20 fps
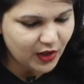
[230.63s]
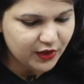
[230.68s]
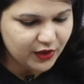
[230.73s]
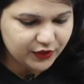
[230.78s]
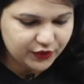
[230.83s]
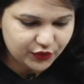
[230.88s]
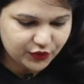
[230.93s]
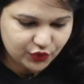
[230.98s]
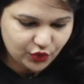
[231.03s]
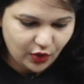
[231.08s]

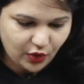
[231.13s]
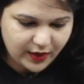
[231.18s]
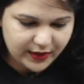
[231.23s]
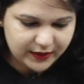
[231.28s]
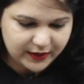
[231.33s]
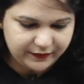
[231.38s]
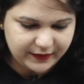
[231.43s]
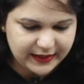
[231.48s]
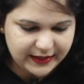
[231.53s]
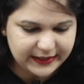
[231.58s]

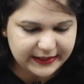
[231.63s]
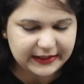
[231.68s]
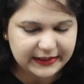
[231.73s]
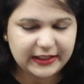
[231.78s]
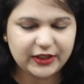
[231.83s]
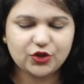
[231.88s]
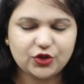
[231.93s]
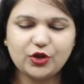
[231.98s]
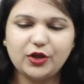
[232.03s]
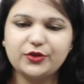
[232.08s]
Saurav and
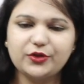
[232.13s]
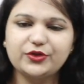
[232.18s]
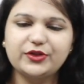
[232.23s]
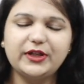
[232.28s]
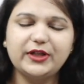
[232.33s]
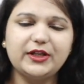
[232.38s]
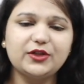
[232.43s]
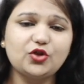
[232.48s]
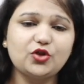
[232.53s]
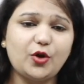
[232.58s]
Nilesh also
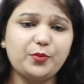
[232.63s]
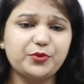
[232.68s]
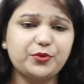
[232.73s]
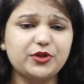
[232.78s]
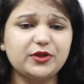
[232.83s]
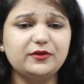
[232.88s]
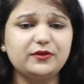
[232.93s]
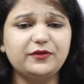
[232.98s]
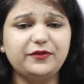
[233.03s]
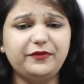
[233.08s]
says
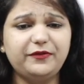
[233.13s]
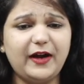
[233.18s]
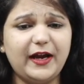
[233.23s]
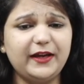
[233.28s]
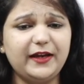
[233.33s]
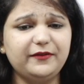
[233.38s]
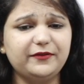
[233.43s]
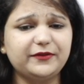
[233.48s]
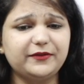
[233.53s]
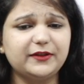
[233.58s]
option
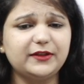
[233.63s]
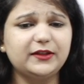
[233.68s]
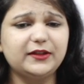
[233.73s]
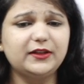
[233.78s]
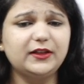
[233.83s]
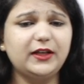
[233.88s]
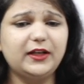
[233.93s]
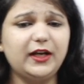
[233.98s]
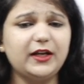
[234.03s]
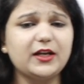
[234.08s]
5,
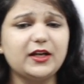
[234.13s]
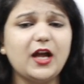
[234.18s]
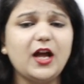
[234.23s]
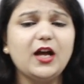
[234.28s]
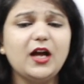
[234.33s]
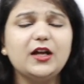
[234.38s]
great.